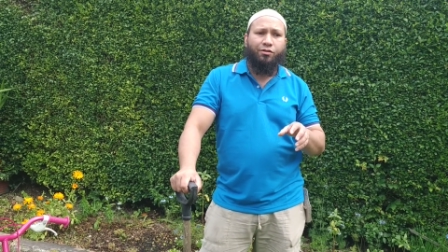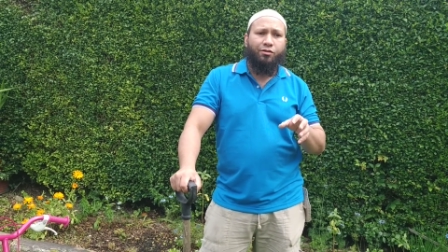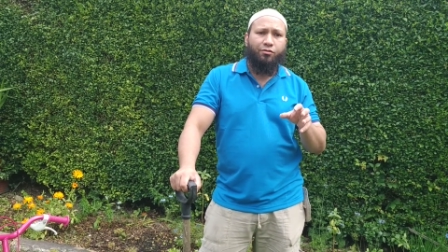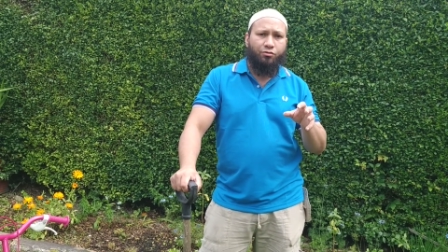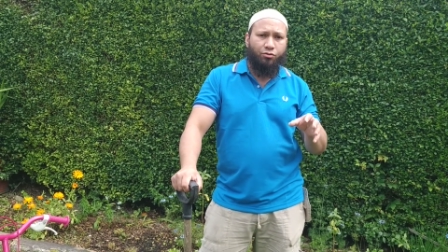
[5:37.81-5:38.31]

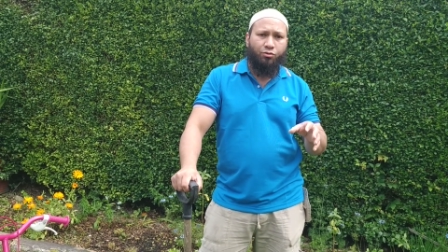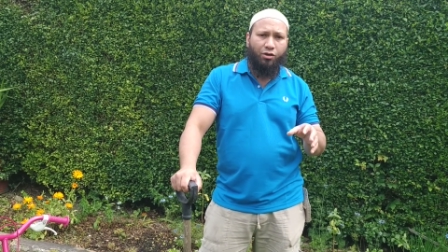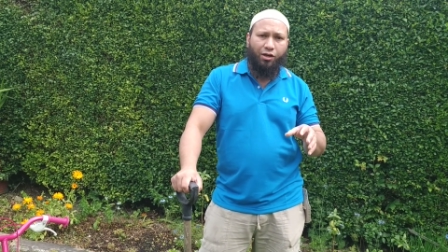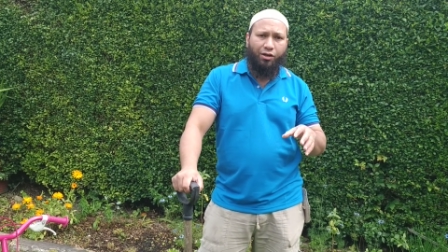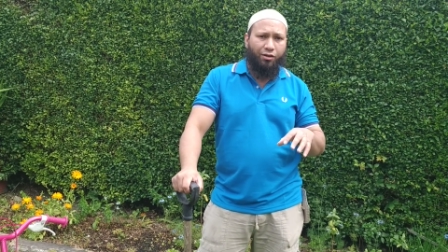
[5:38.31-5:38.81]
So uh,
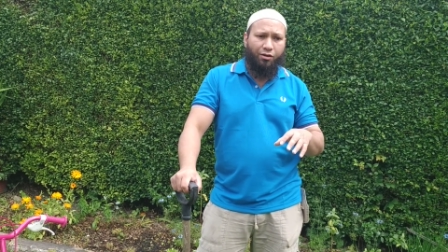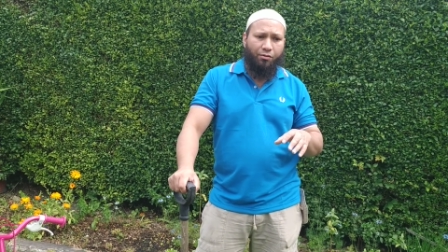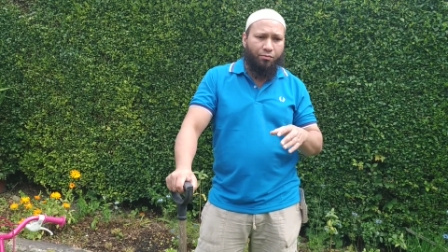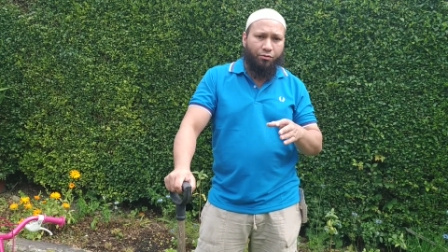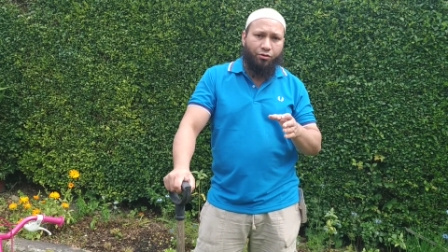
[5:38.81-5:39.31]

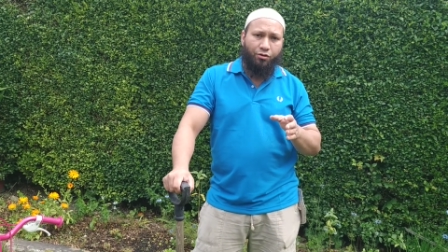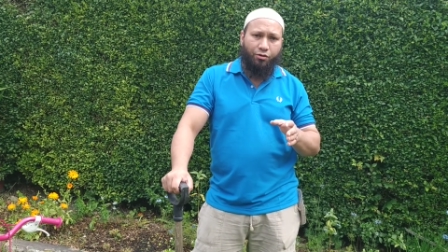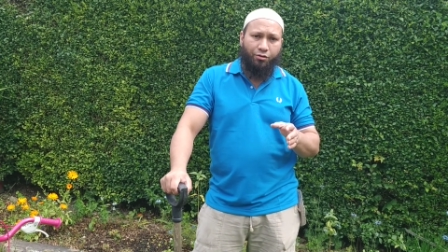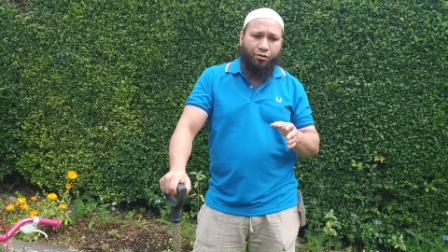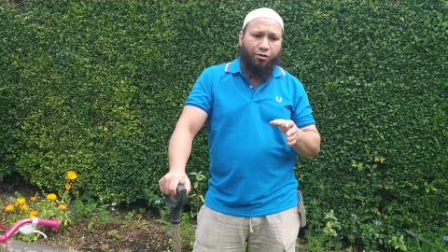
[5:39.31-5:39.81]
the
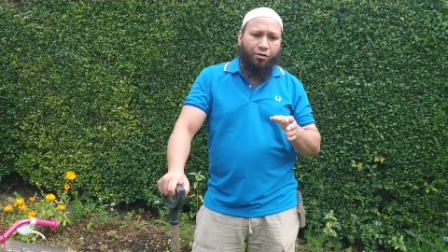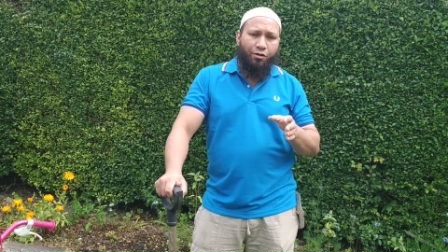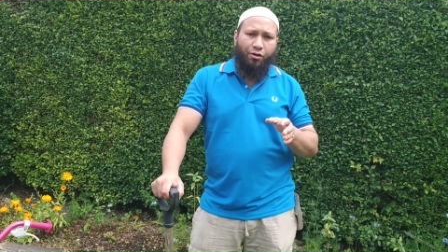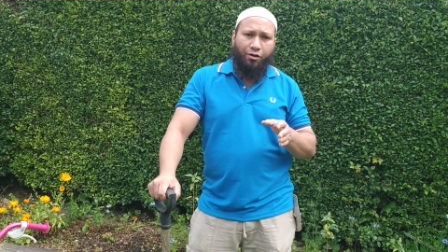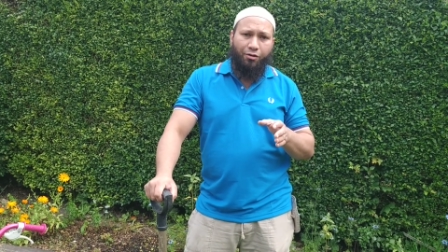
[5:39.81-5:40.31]

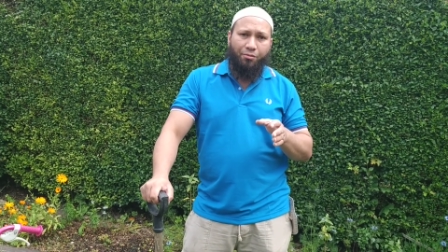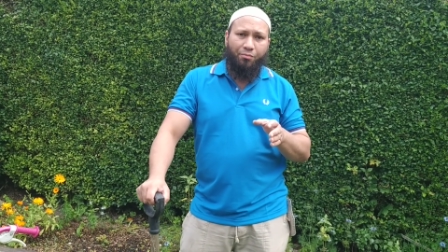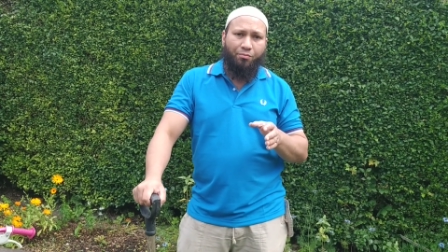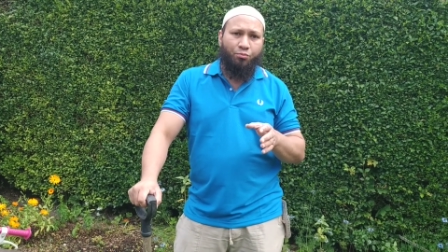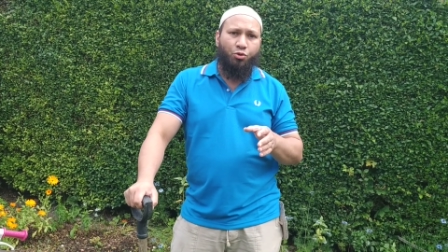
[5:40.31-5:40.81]
um,
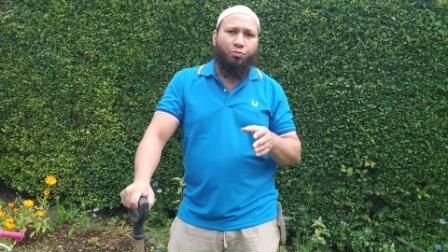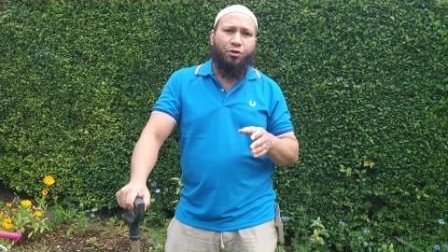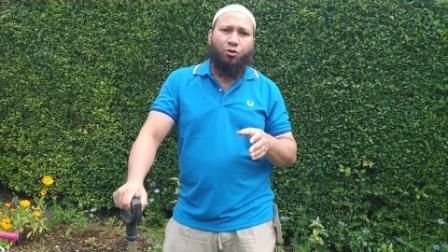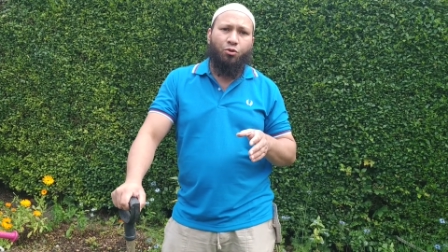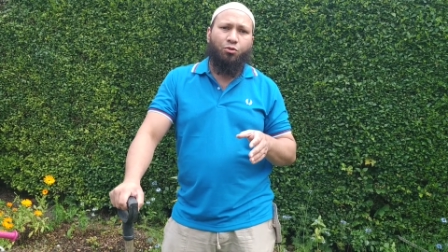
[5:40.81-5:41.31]
pooping
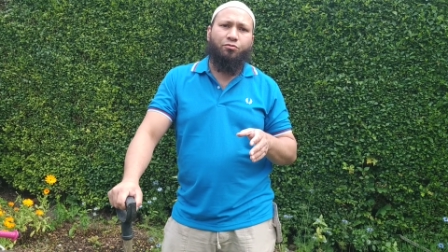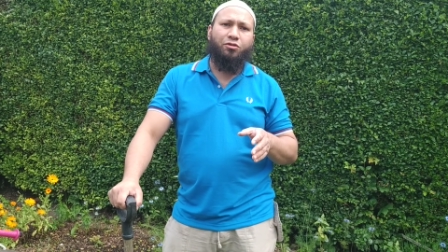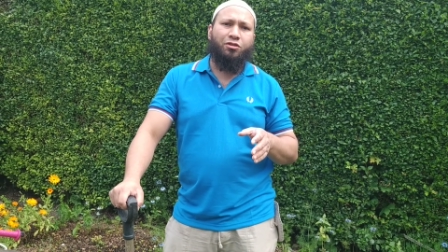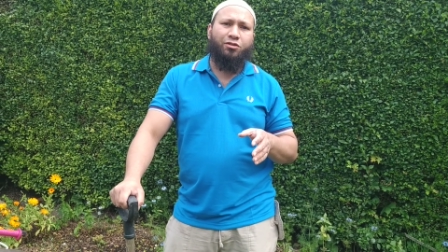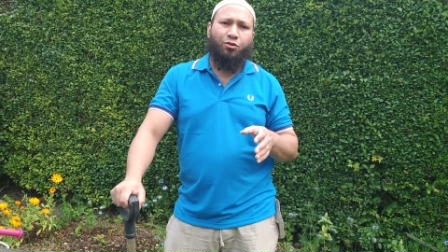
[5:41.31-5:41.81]
hole of a
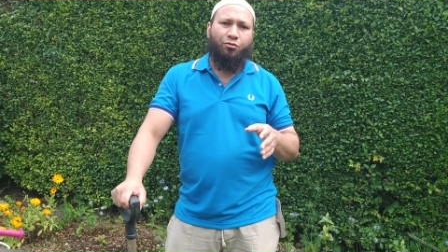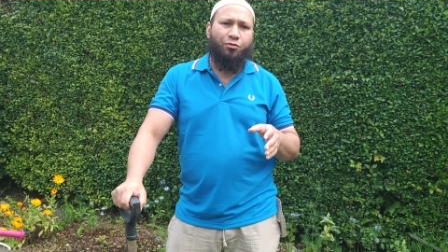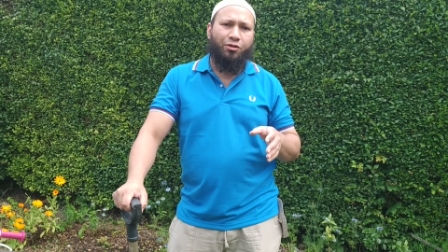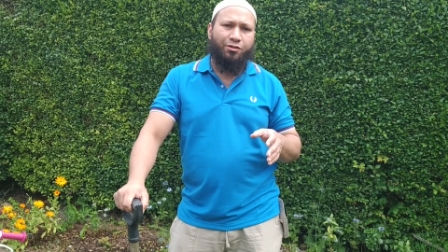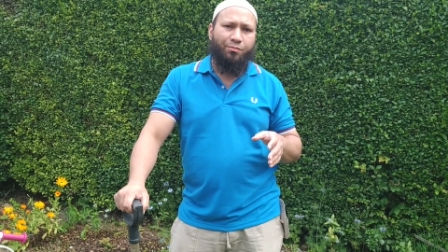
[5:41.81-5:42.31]
slug, for
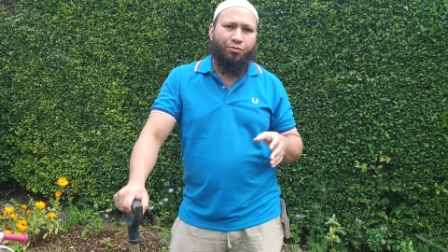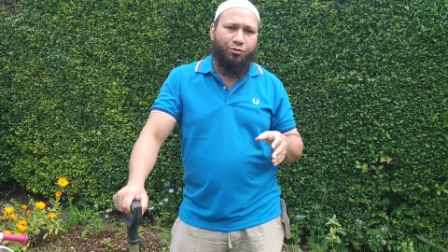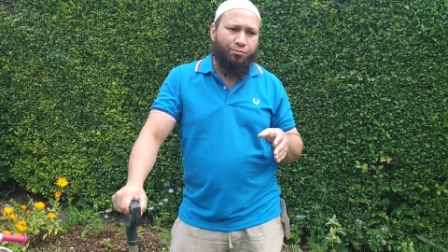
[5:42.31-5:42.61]
example.